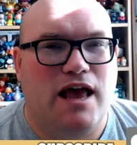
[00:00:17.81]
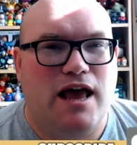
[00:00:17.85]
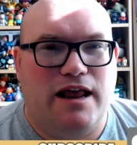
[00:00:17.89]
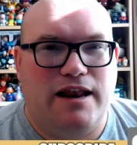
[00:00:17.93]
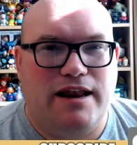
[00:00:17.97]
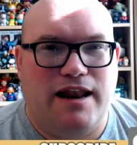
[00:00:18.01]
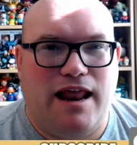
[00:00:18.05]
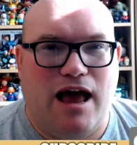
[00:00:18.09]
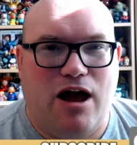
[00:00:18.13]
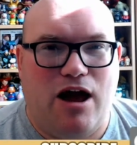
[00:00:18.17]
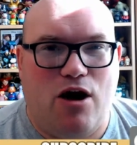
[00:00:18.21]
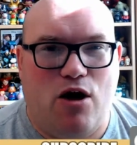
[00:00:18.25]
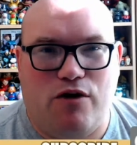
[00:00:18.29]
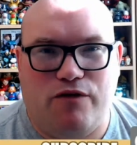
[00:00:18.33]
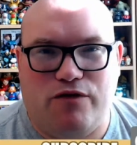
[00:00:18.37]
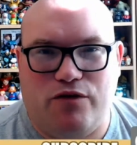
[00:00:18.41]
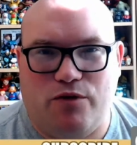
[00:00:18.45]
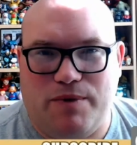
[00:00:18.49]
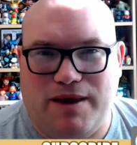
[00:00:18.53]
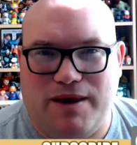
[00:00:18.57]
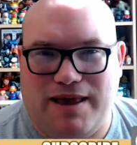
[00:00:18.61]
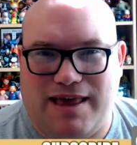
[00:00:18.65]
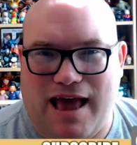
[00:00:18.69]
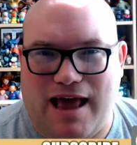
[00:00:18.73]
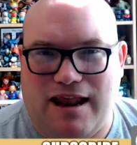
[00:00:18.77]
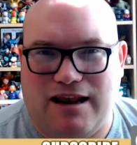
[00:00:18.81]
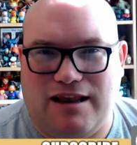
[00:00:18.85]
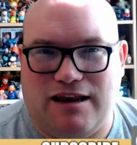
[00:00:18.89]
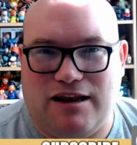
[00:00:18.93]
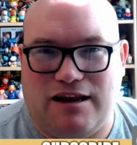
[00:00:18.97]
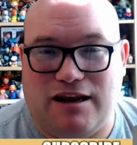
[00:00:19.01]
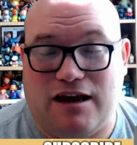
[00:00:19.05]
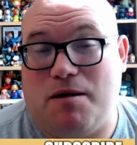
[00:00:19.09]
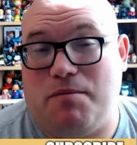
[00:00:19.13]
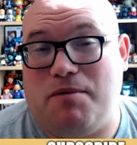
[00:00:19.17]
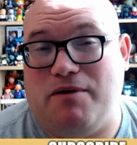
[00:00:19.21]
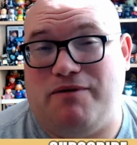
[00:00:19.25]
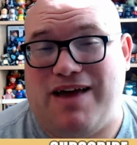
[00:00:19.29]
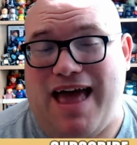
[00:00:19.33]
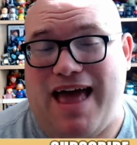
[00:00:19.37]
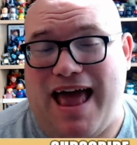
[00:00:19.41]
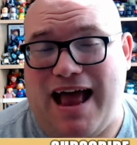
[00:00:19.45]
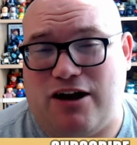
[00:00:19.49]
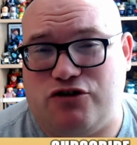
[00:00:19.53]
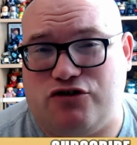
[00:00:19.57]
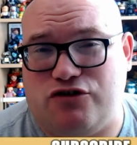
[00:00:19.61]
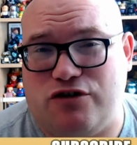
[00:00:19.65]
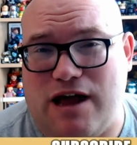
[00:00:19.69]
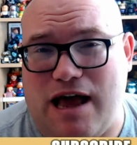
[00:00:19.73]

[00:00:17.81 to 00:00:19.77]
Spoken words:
Now, over the weekend, did a couple of extra